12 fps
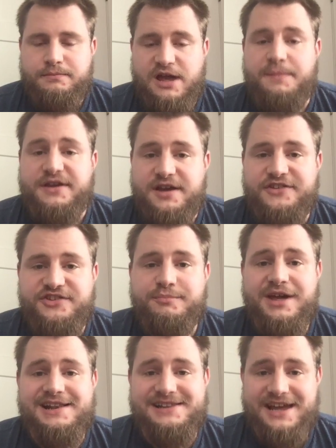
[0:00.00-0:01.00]
And because I'm
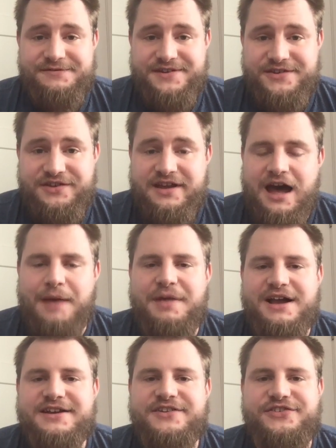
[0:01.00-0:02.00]
not a leftist, I'm
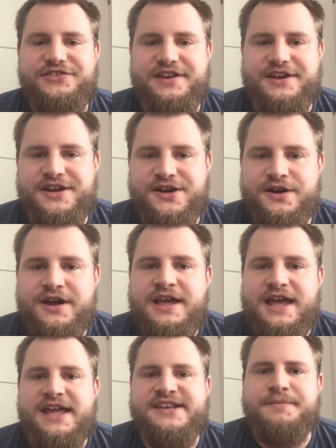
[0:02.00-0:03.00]
not going to sit here
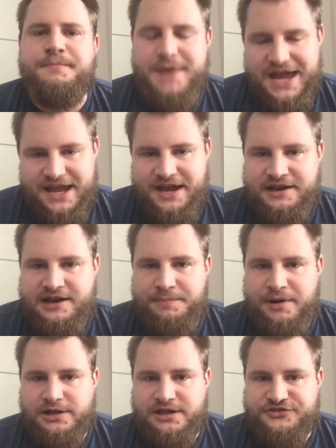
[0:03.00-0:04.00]
and demand an
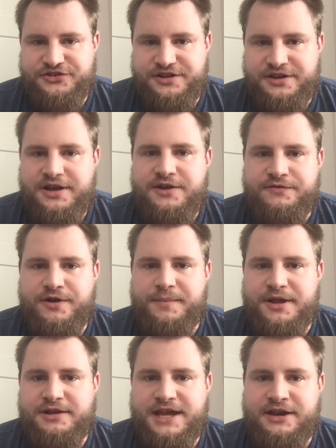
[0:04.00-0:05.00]
apology from
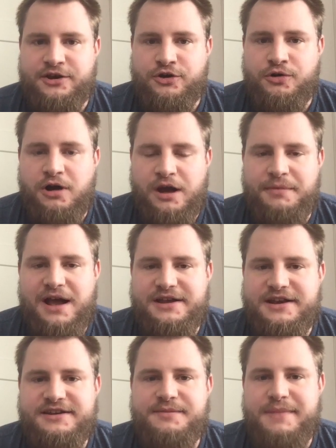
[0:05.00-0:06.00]
Ilhan Omar. I'm not
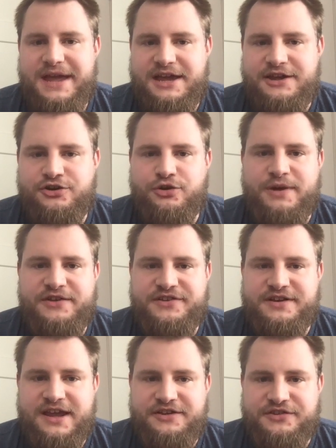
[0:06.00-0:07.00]
going to demand her
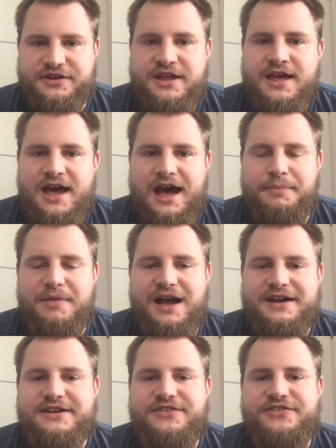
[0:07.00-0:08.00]
resignation. I'm
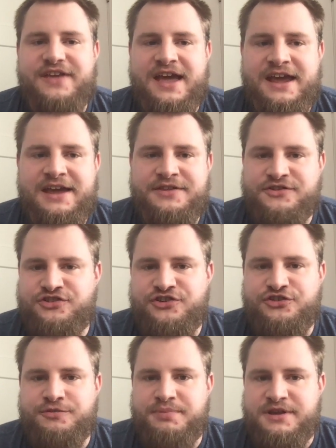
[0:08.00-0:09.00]
not going to say that she
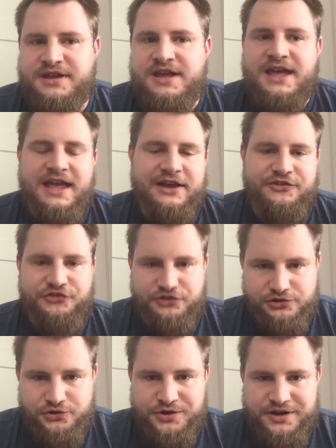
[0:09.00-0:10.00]
should be
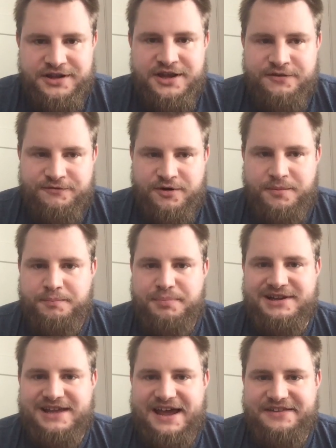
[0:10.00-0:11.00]
excluded from
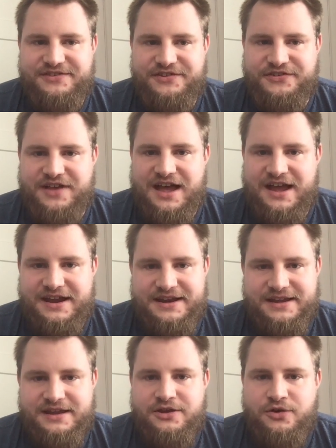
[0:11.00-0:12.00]
polite
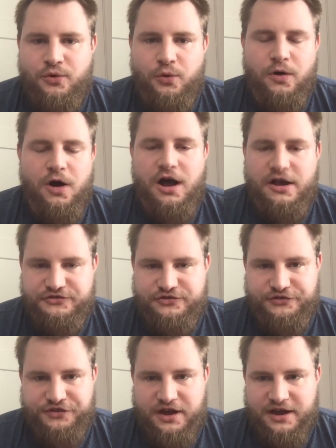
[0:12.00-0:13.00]
society or
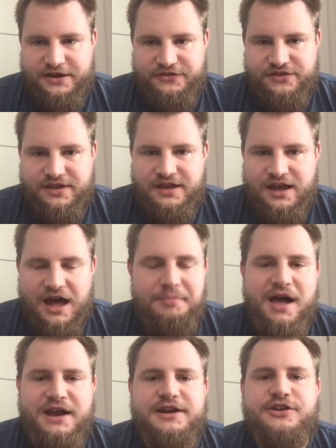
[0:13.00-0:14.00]
ostracized. I'm
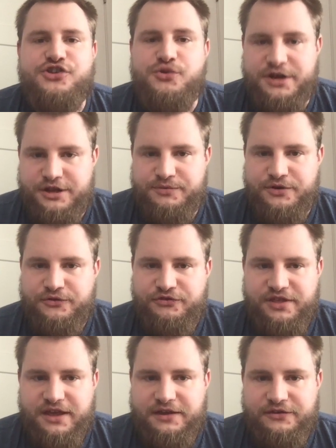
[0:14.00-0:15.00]
not going to do any of those
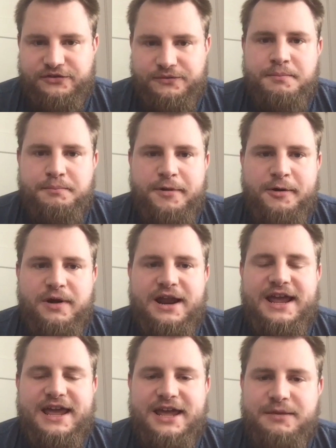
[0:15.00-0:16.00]
things. But what
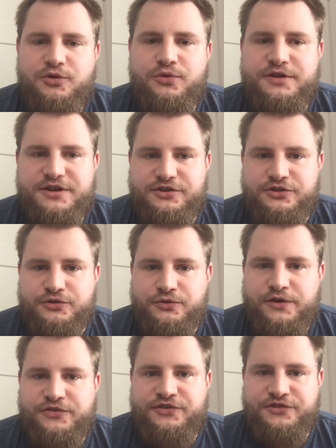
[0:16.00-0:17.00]
I am going to
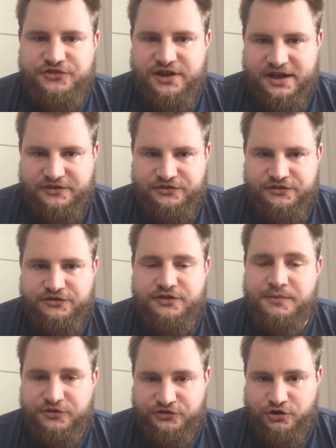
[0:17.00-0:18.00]
do is suggest
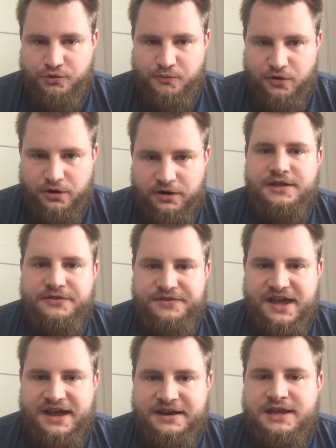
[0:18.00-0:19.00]
to Miss Omar
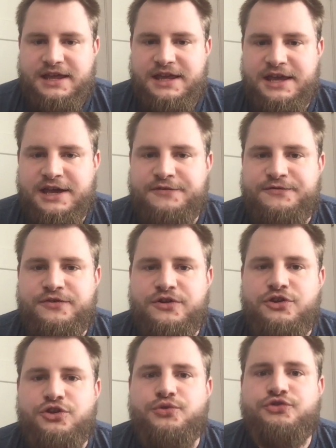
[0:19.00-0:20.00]
that if
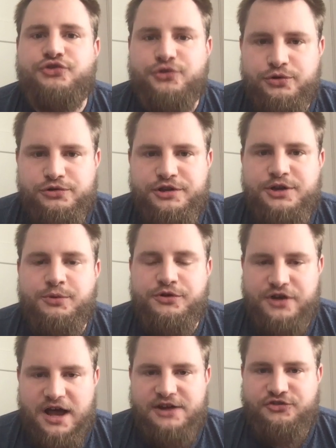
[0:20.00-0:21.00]
you truly were
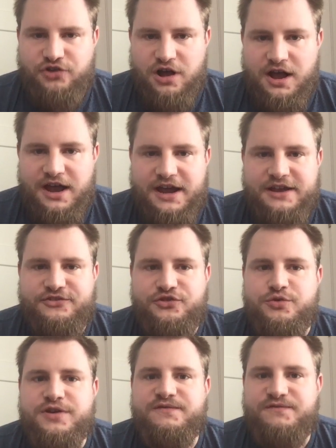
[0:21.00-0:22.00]
not trying
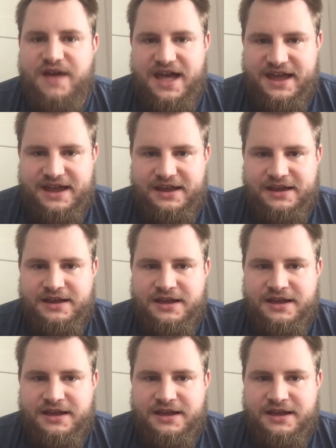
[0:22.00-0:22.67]
to convey